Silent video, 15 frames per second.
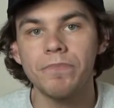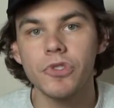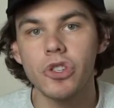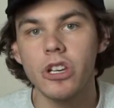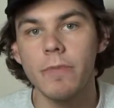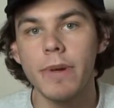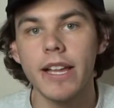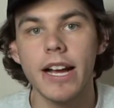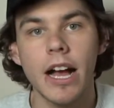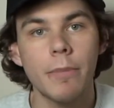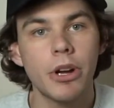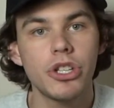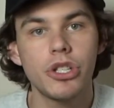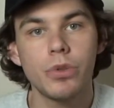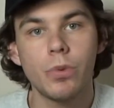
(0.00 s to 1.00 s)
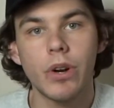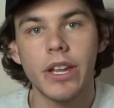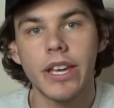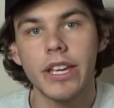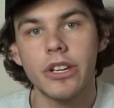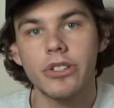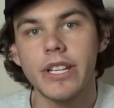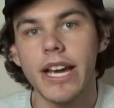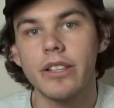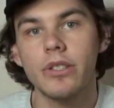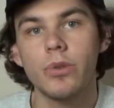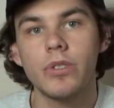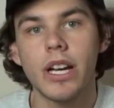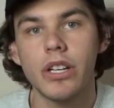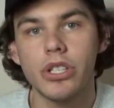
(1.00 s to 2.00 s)
So depending on how much you want to get your
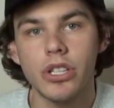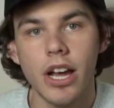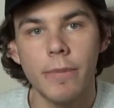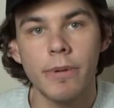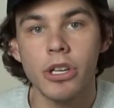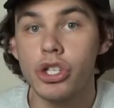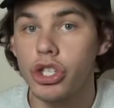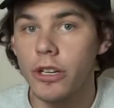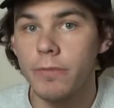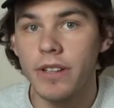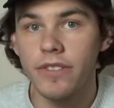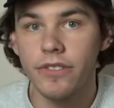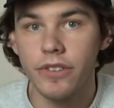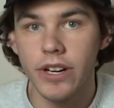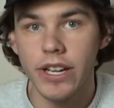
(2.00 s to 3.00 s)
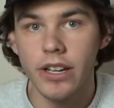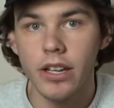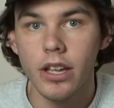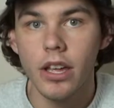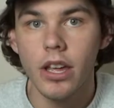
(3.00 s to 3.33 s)
tattoo touched up, it should be free.